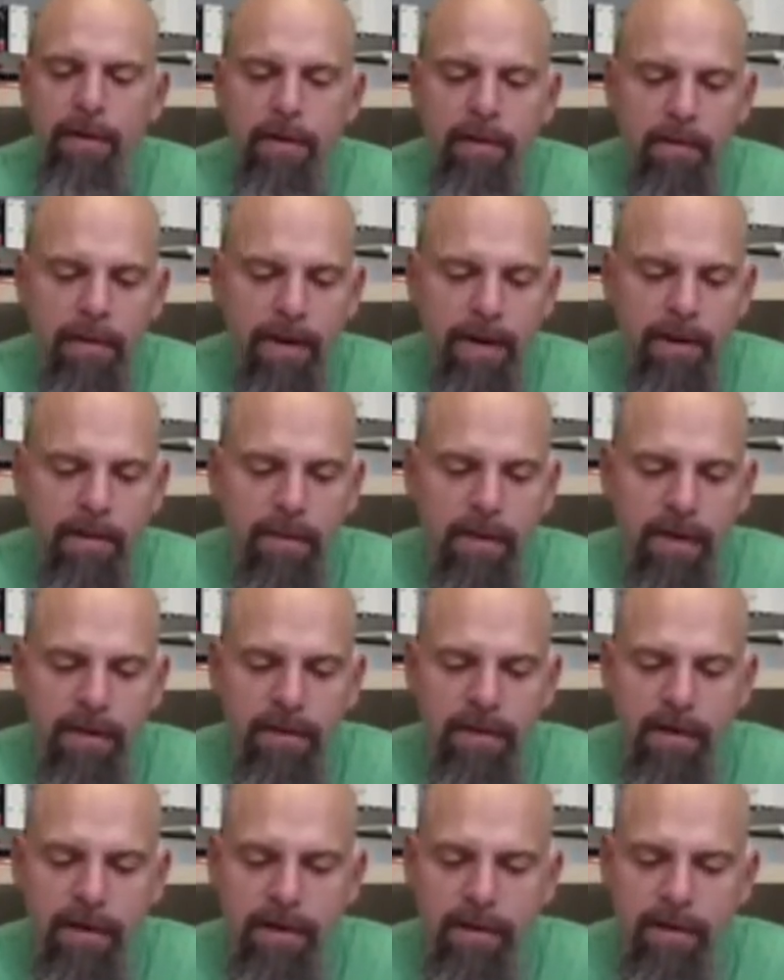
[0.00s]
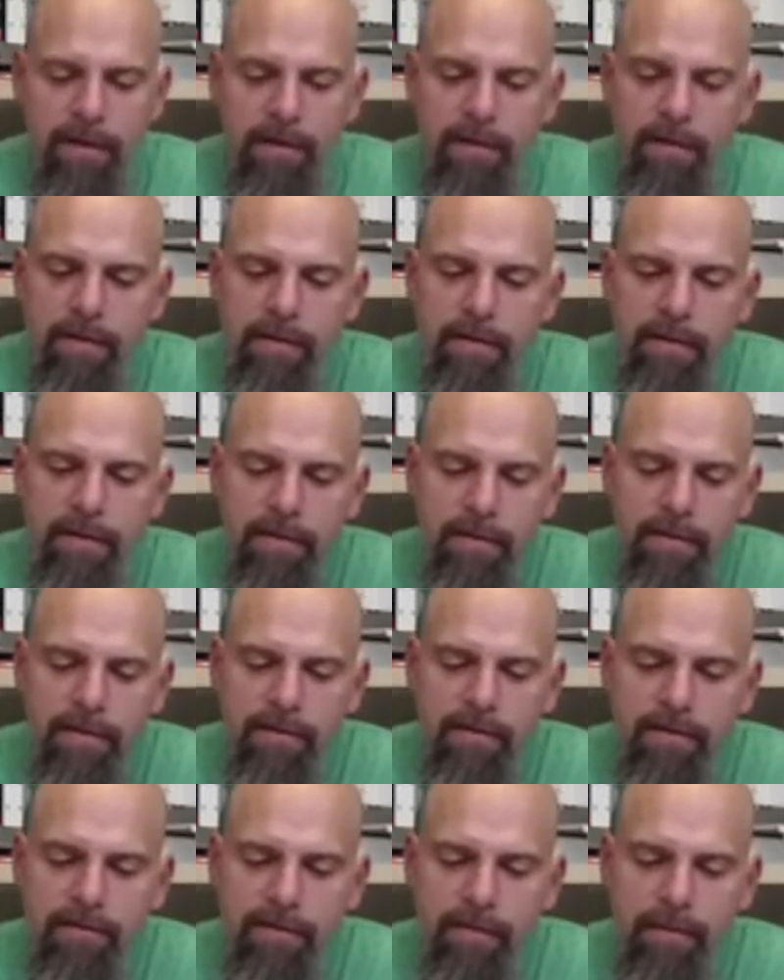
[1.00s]
But anyway, the, it's
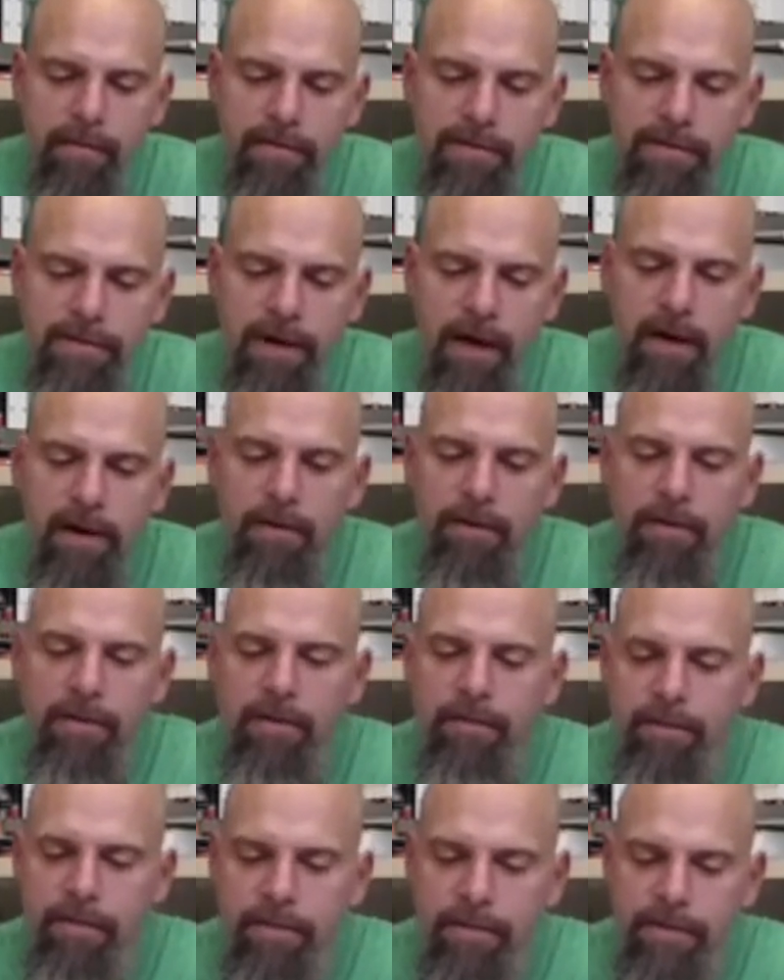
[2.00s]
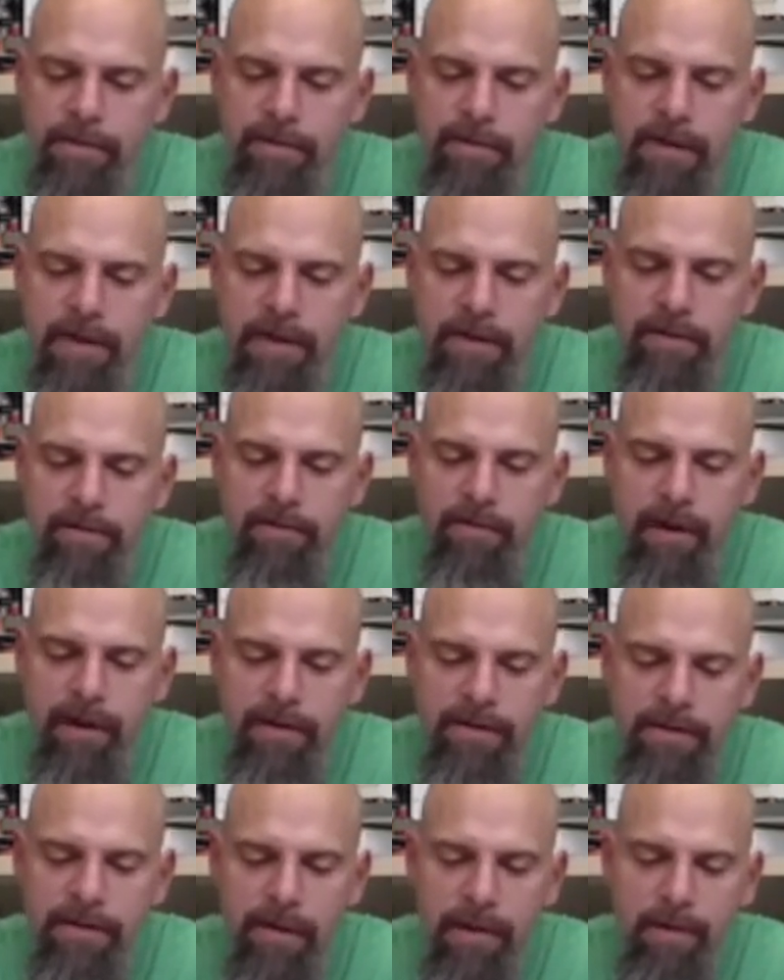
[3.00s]
a simple solder to the two
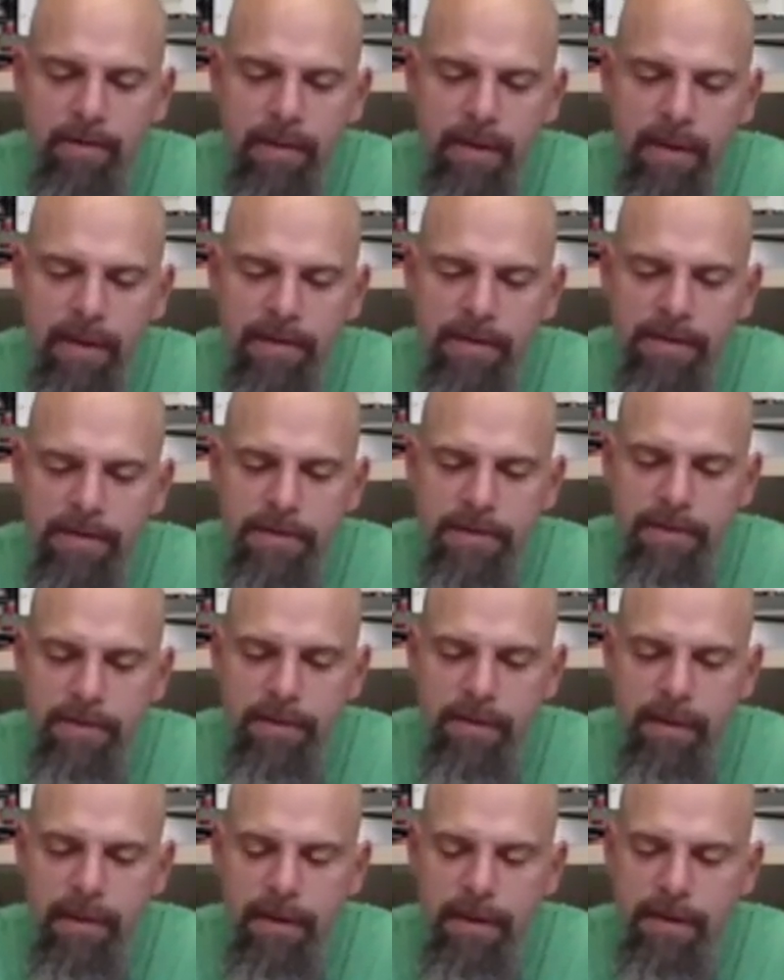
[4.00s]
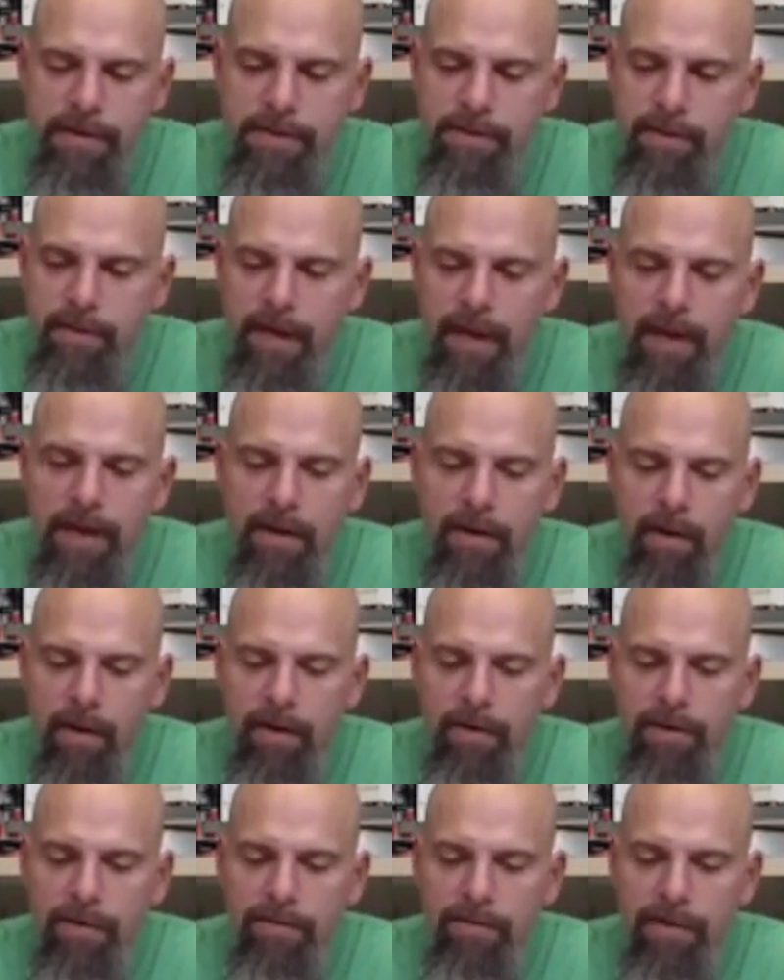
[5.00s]
outside pins. So again, all
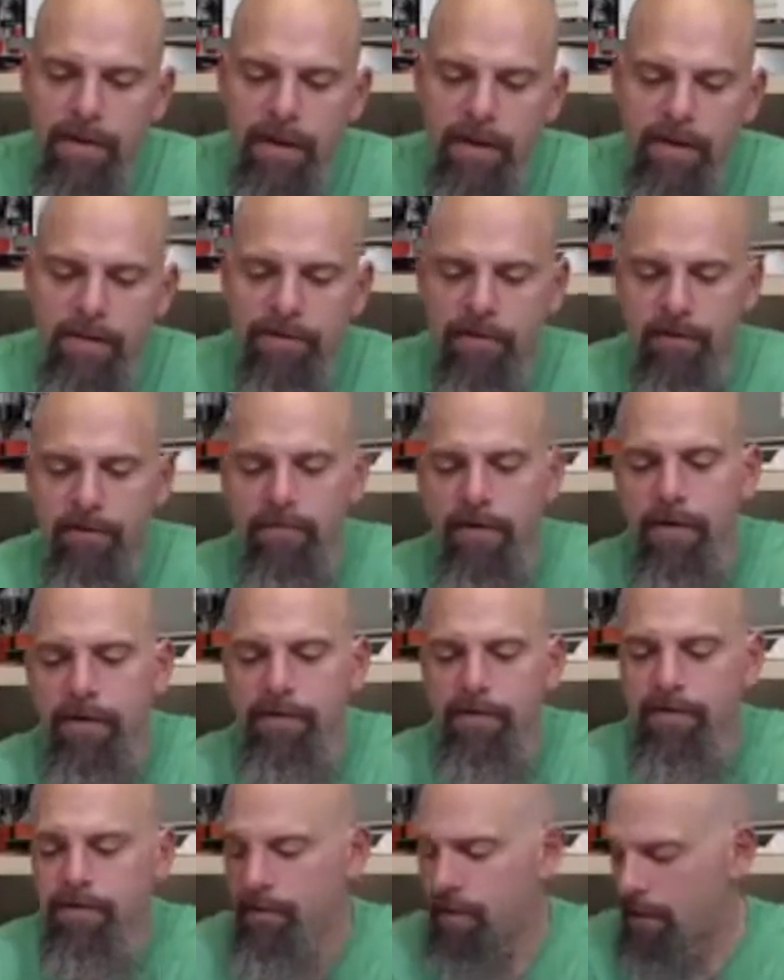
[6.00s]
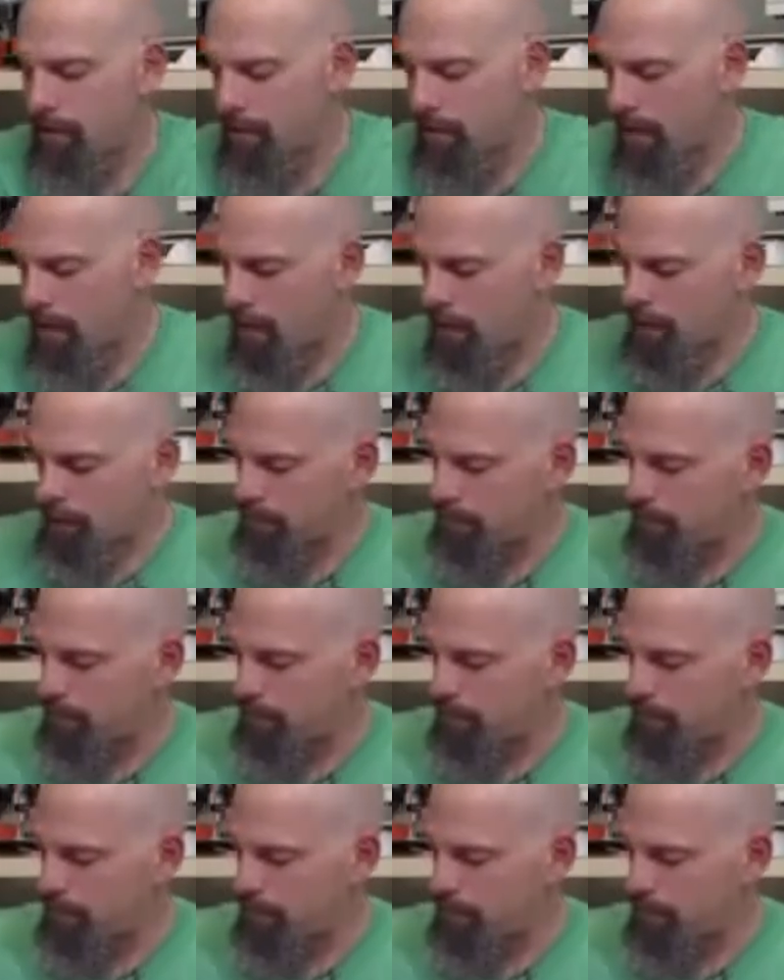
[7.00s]
you've needed so far is a soldering iron.